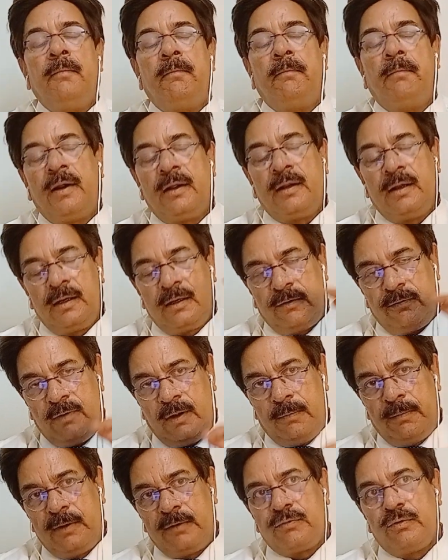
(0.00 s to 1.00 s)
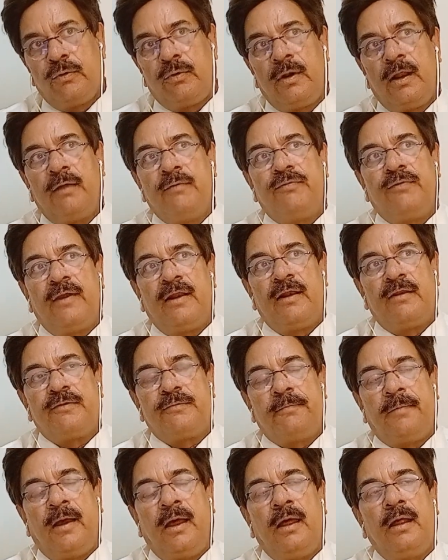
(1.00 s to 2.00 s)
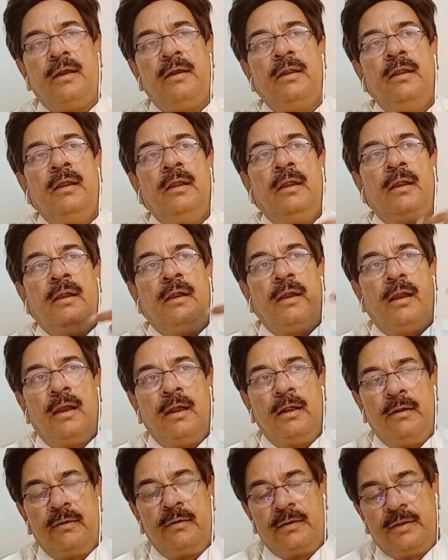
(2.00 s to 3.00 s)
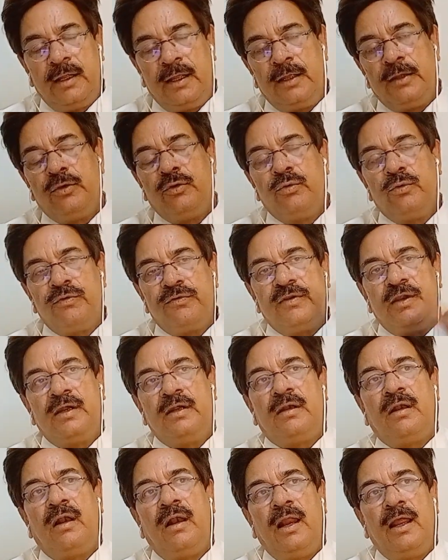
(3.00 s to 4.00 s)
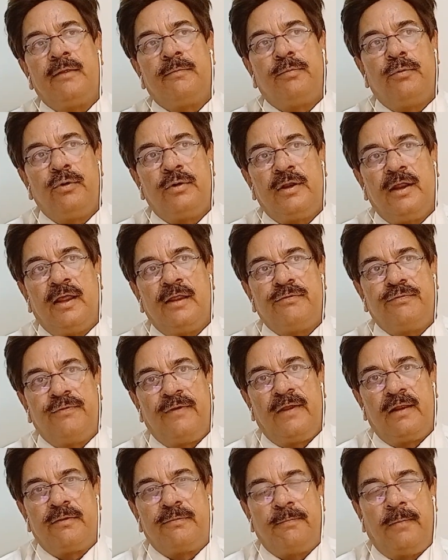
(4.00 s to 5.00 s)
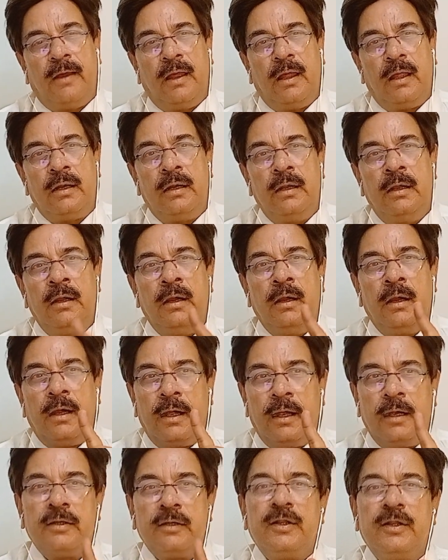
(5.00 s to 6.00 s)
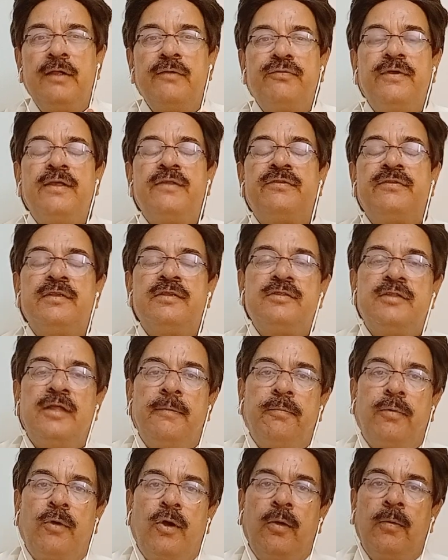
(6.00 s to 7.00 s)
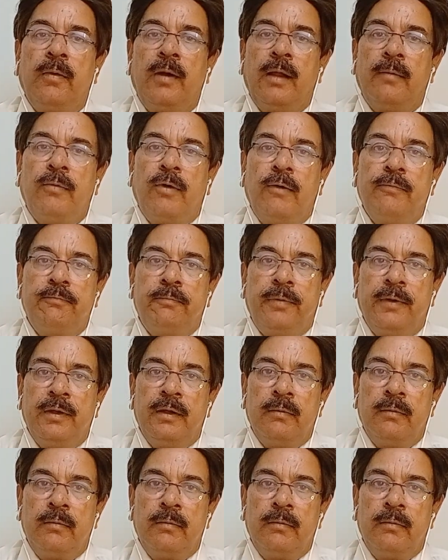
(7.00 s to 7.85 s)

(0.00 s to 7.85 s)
but it will be soda feldspar, and they use it like potash feldspar, and they faces the problem of